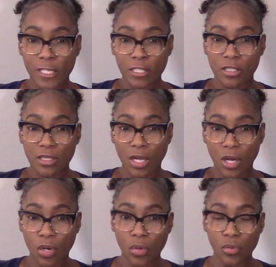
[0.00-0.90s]

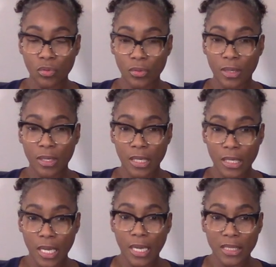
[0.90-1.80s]
so
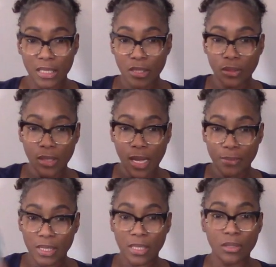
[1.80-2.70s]
I still I'm
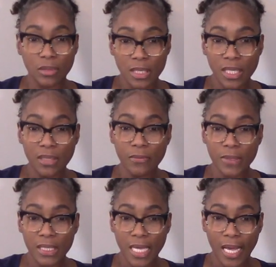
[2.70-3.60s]
still dealing
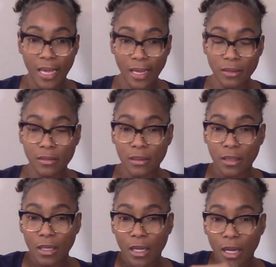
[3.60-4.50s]
with that
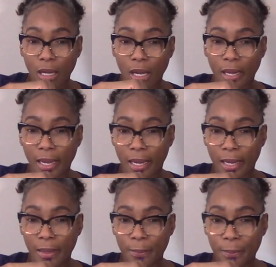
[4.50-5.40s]

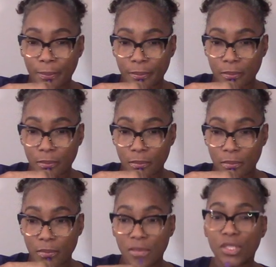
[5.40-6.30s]
um
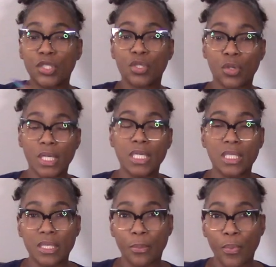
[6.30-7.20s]
the
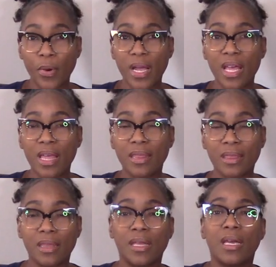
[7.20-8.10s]
shortness of breath
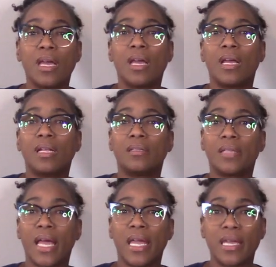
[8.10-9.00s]

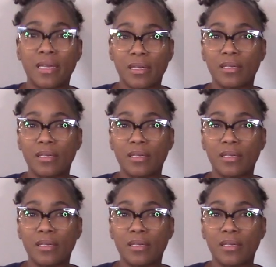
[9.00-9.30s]
like